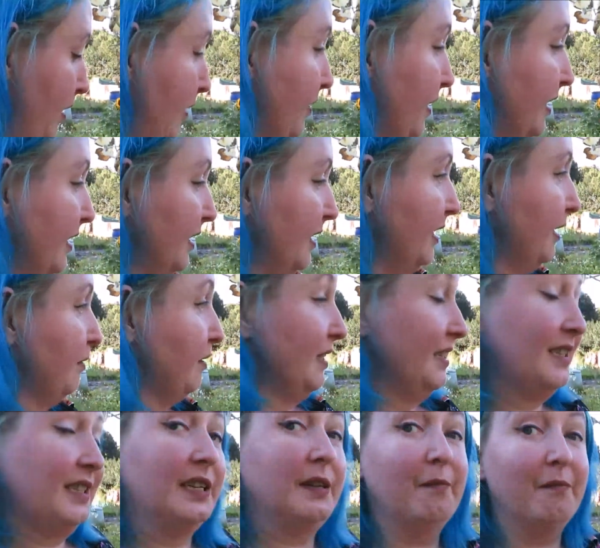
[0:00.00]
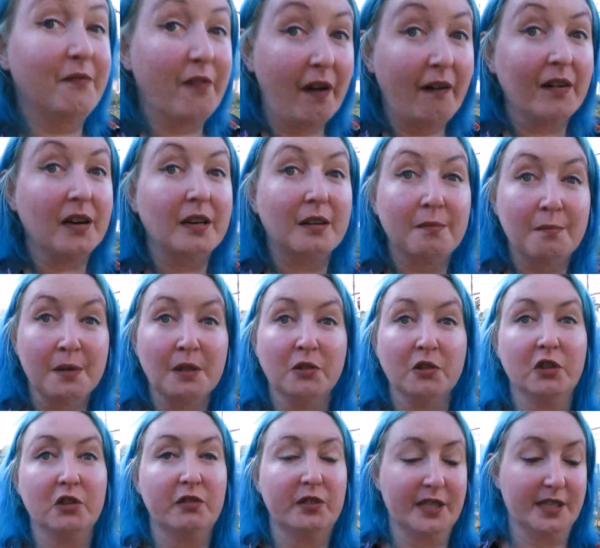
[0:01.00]
They seem very
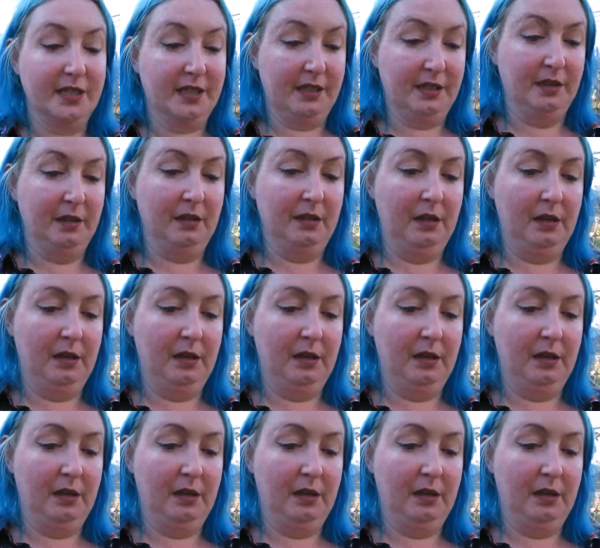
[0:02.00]
mildew resistant.